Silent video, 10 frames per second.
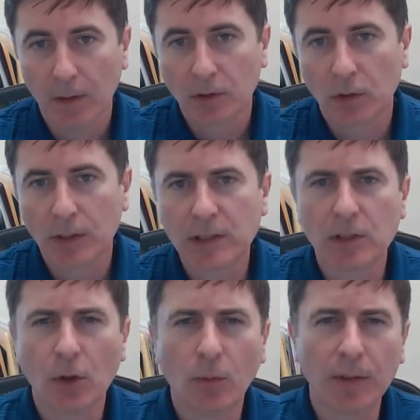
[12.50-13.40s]
So this is
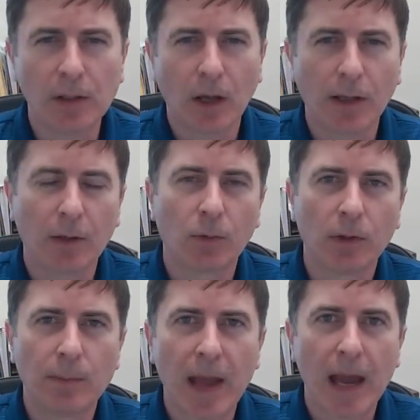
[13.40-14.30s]
the only law that
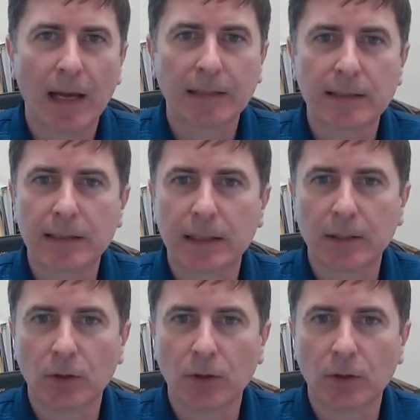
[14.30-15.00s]
really passed